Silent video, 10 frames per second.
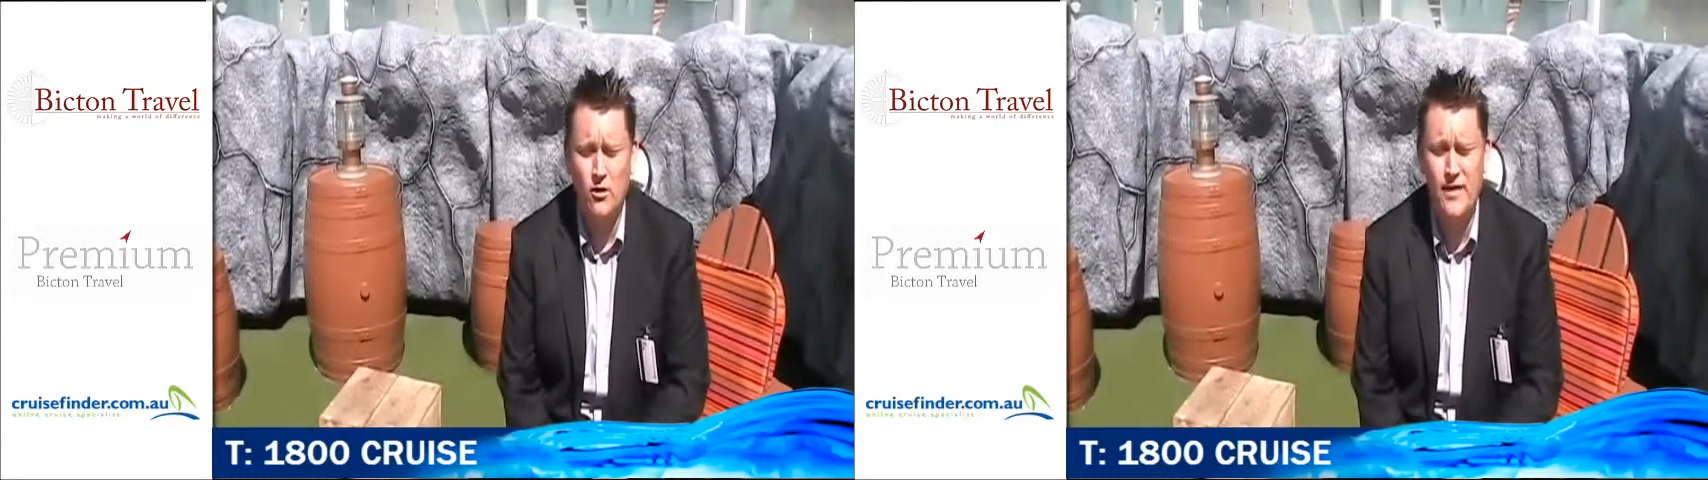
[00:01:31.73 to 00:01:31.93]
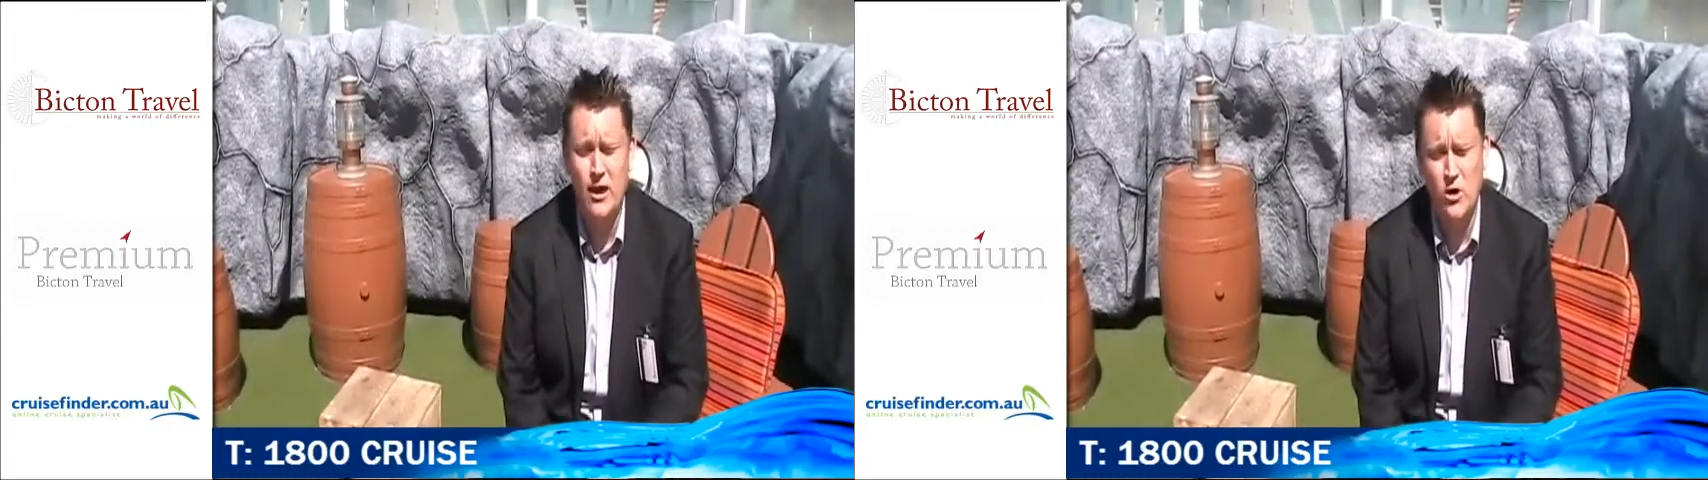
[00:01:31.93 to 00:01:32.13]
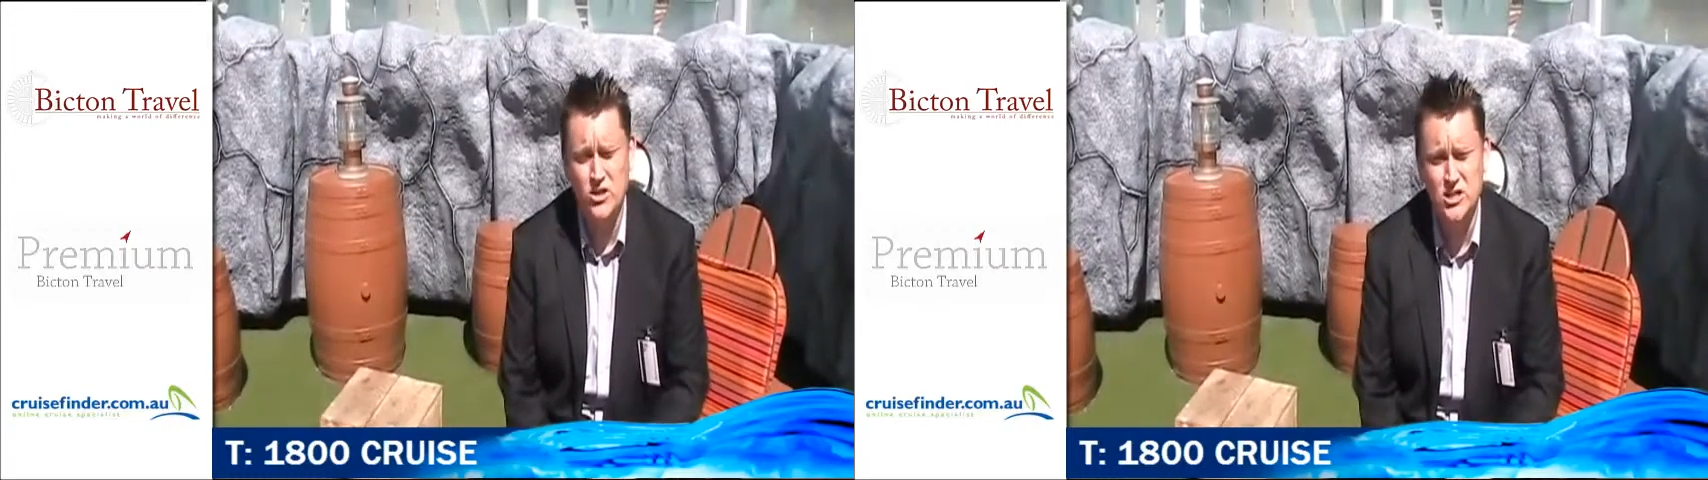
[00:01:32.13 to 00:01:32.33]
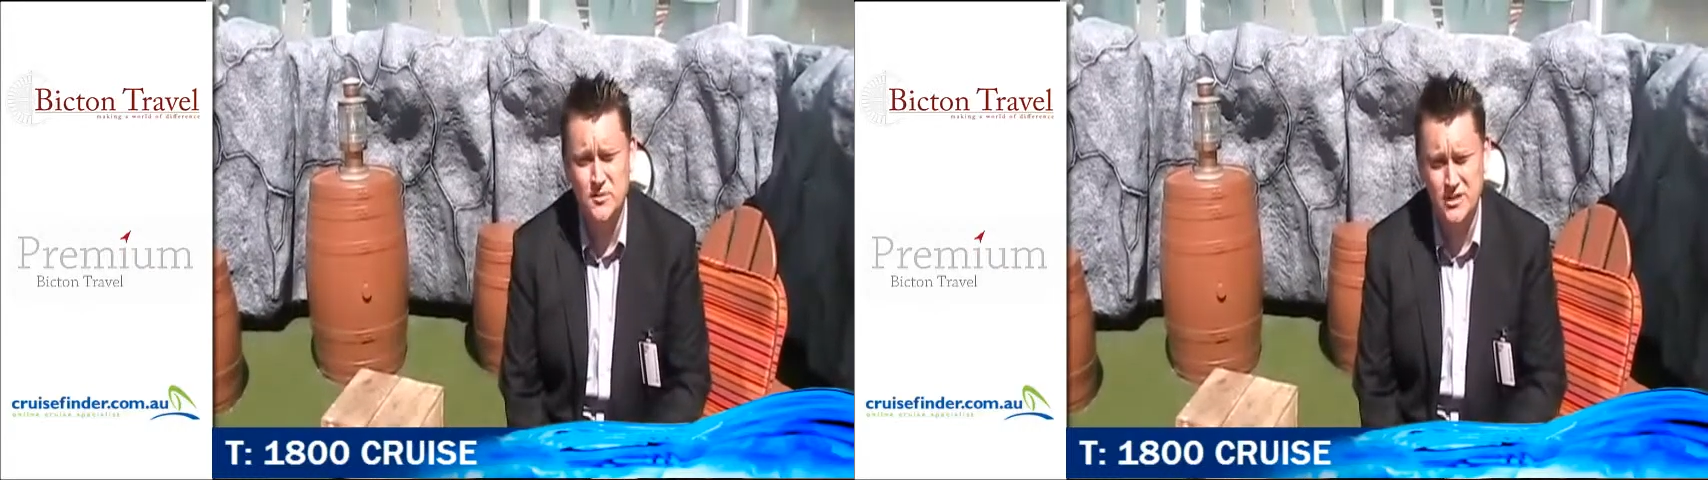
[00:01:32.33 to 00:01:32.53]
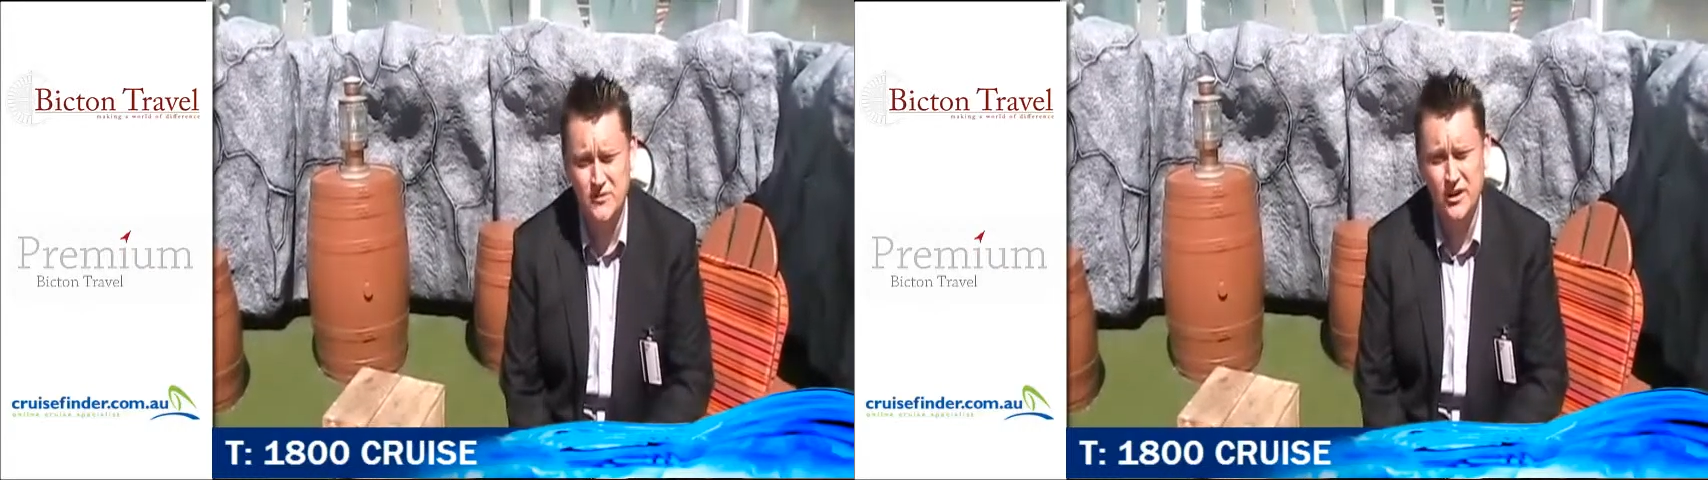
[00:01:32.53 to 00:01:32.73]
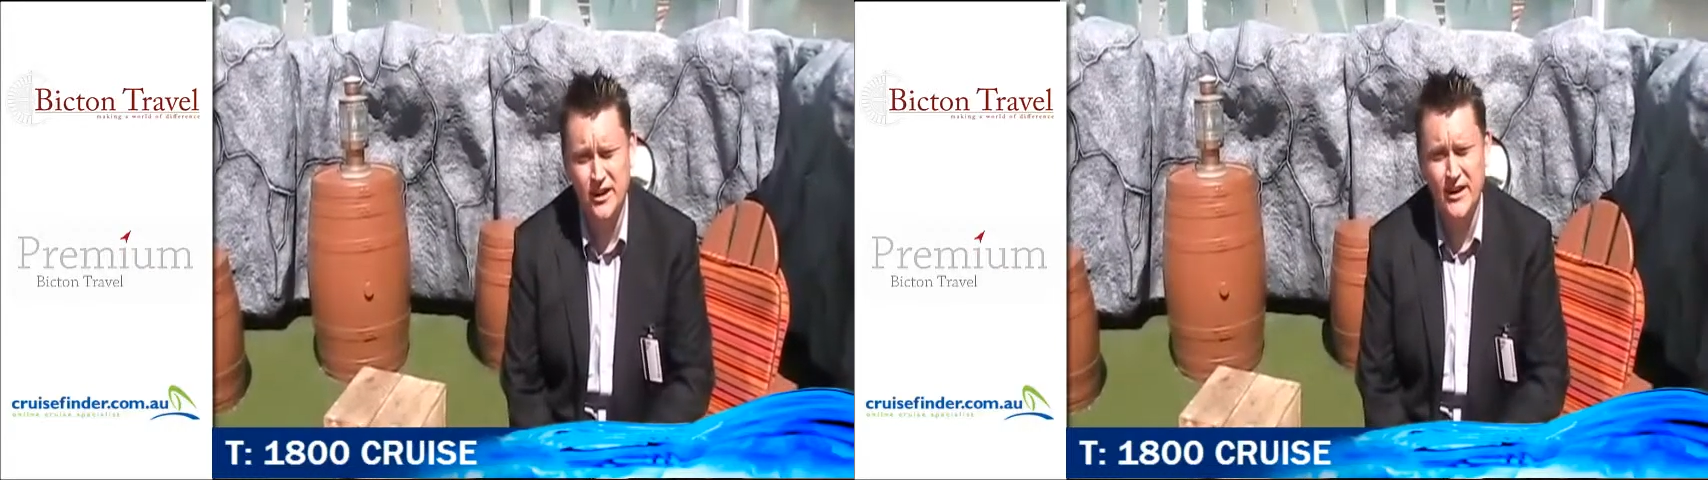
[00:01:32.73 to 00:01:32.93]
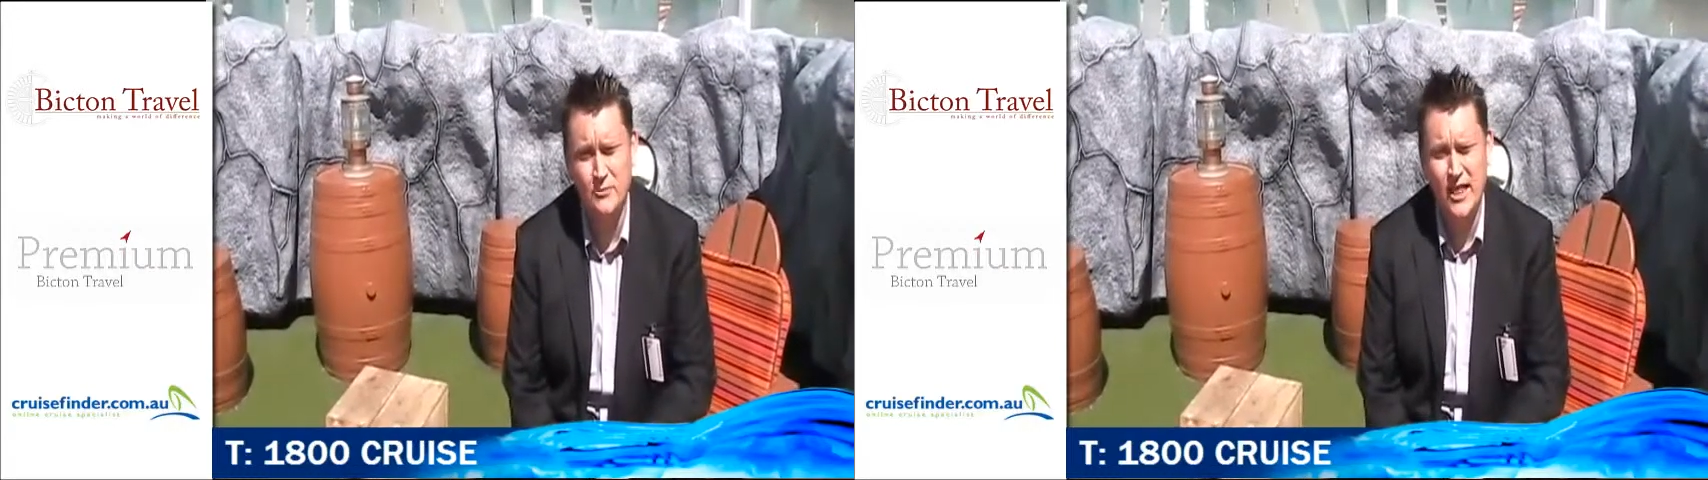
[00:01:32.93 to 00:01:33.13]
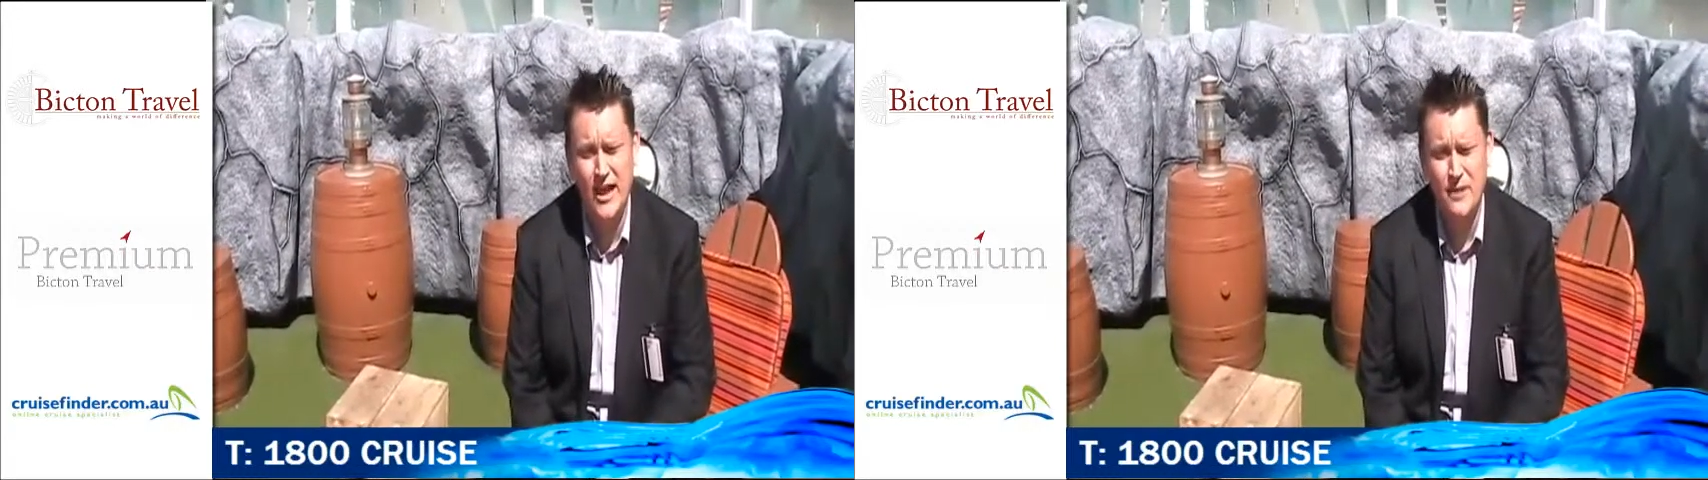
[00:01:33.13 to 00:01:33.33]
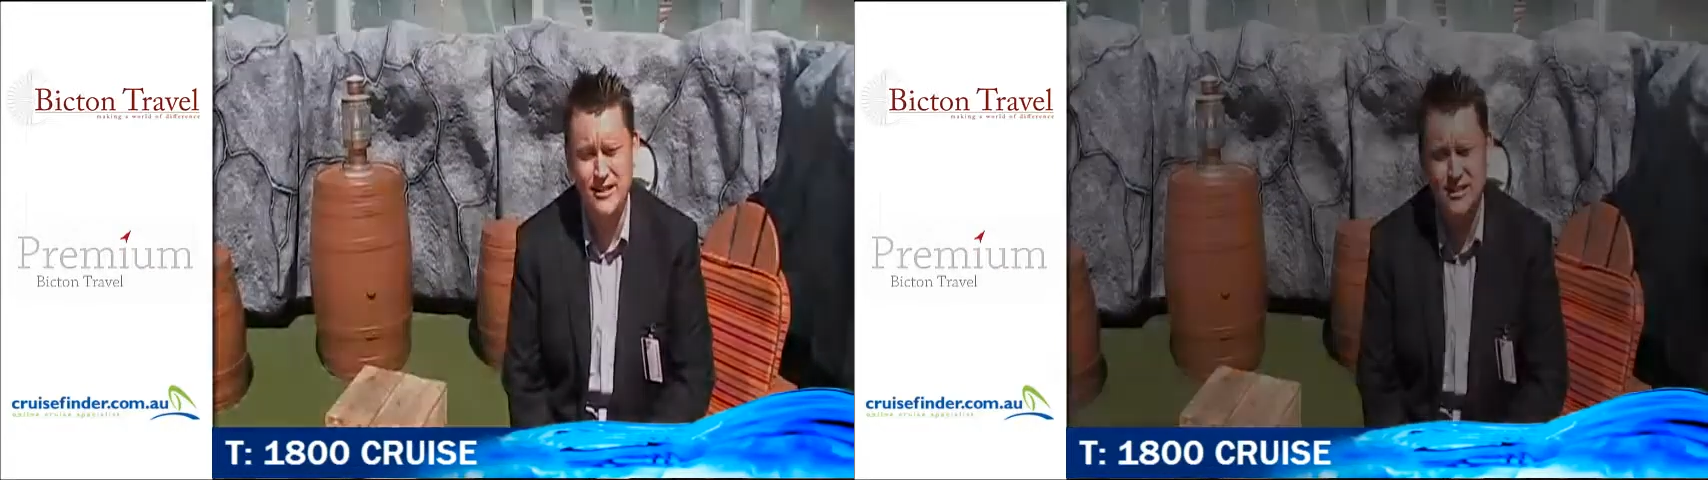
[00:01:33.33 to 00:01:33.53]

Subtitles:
of that question specifically, we'll head back